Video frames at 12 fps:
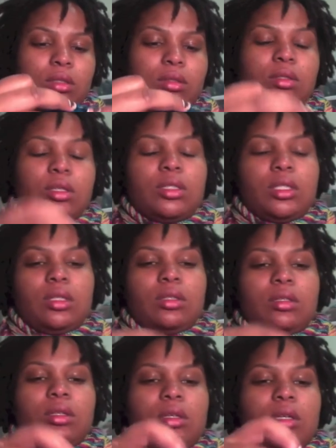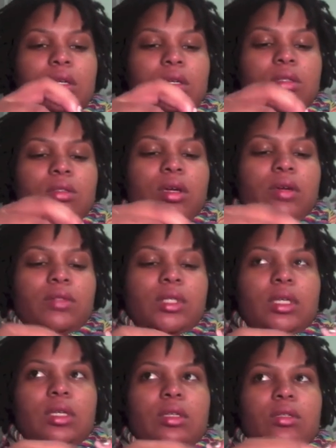13. So I've
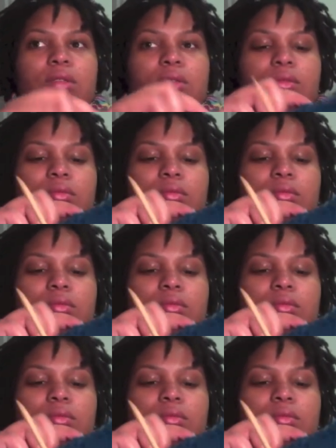done